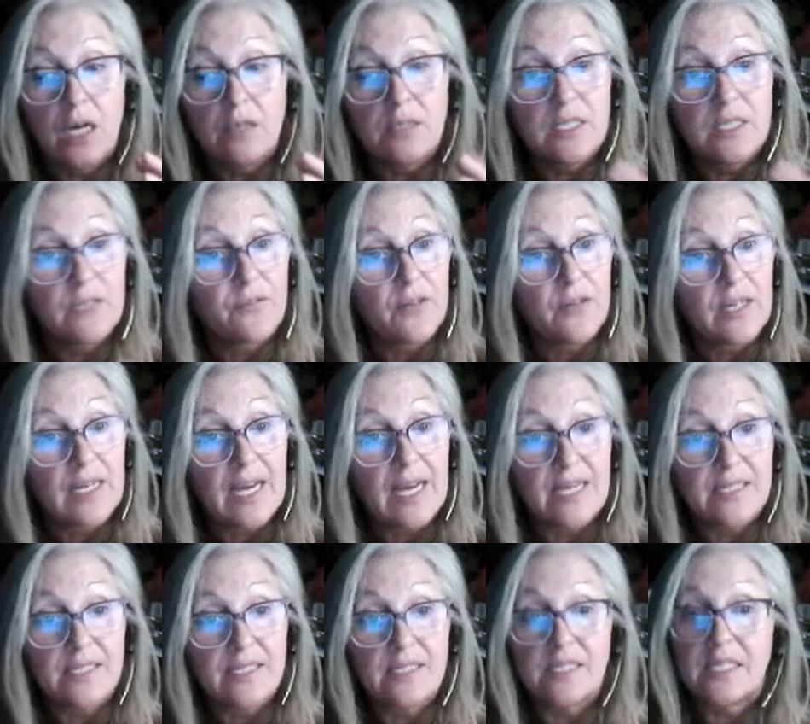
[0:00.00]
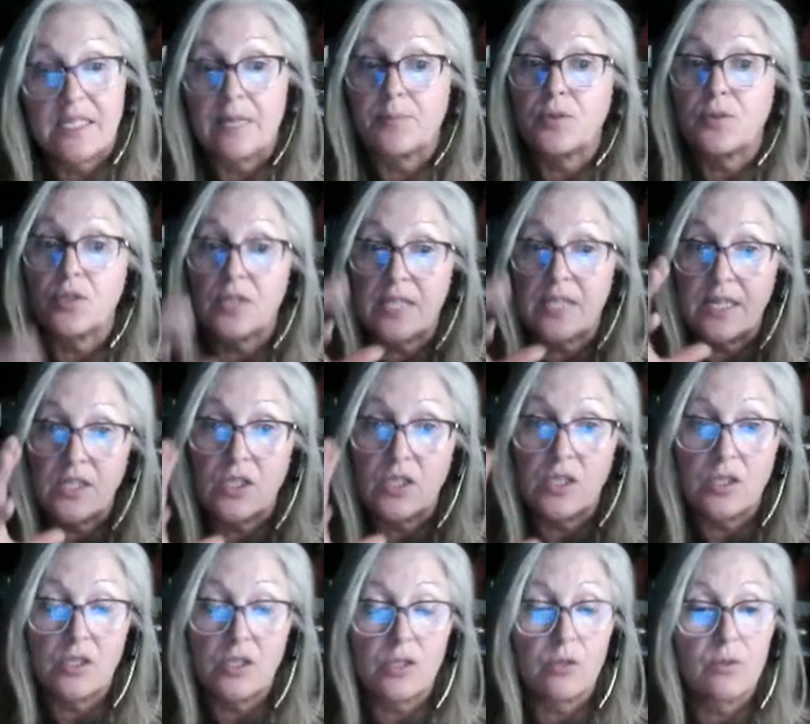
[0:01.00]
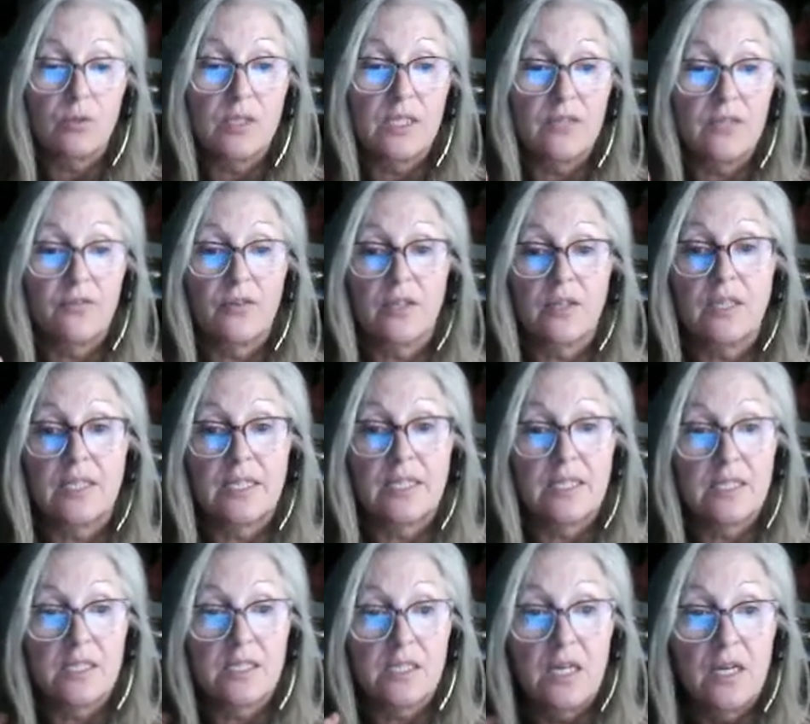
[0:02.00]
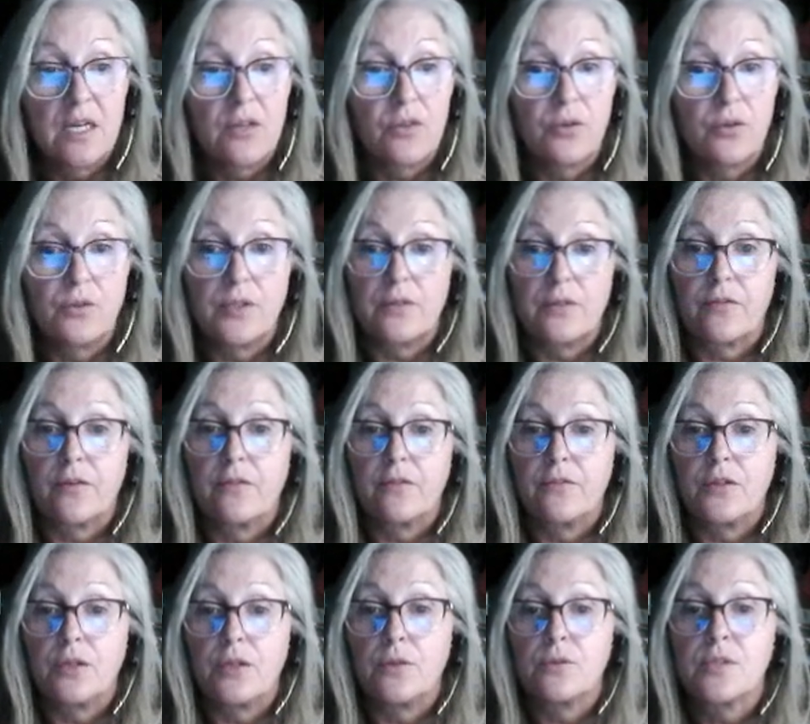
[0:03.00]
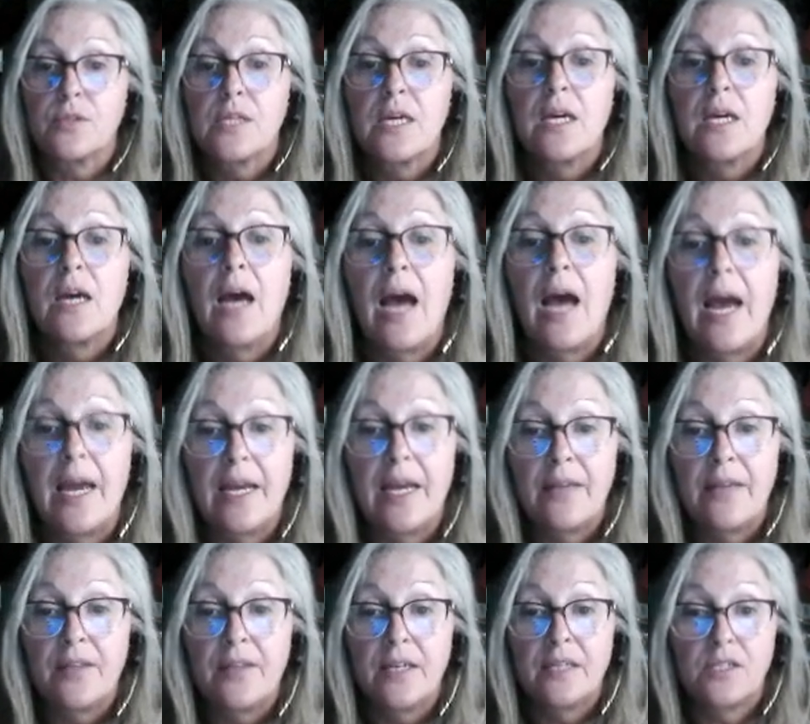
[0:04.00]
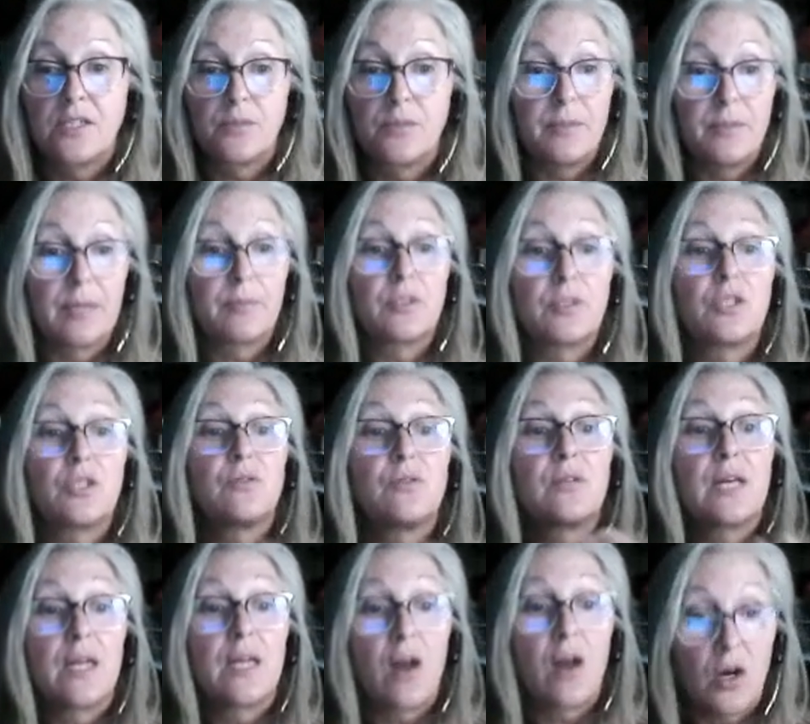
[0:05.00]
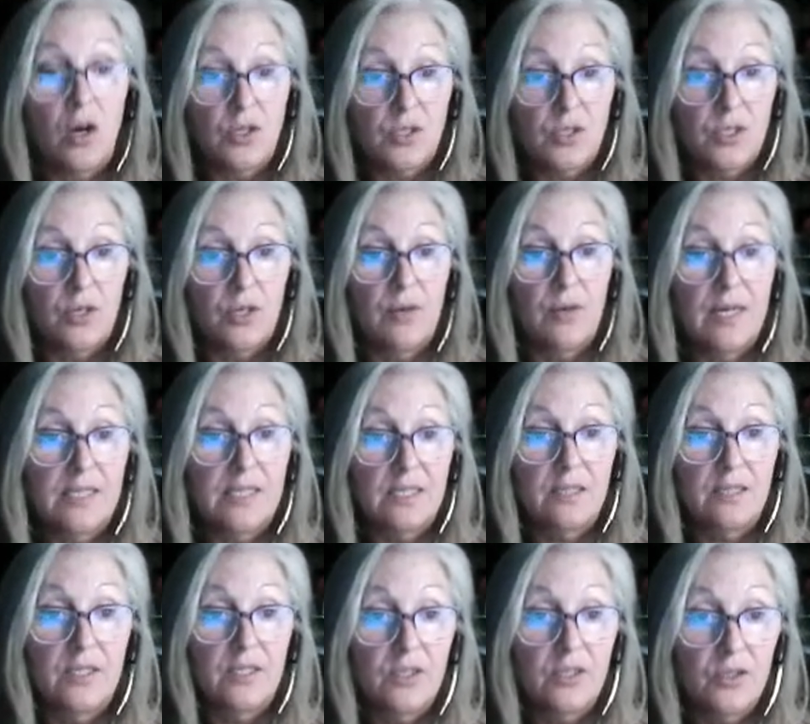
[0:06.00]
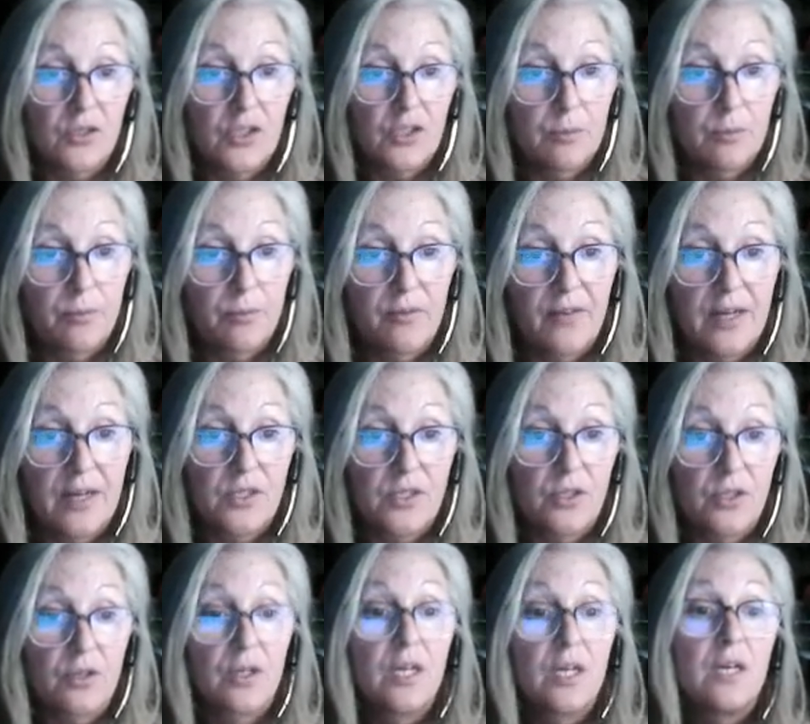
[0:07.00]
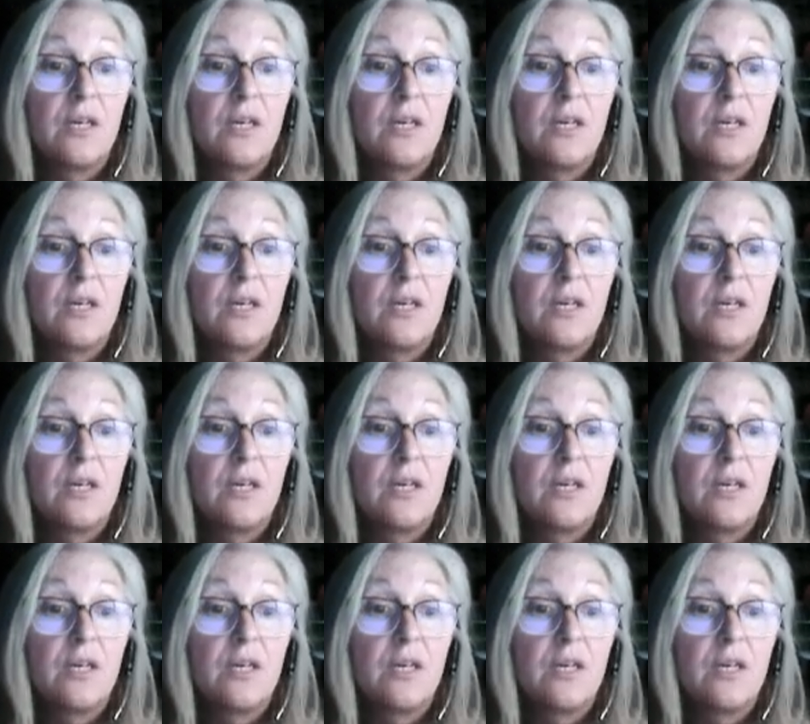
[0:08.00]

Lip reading: different case conceptualizations through a different lens, through different views. And then to be able to do that also as a clinical supervisor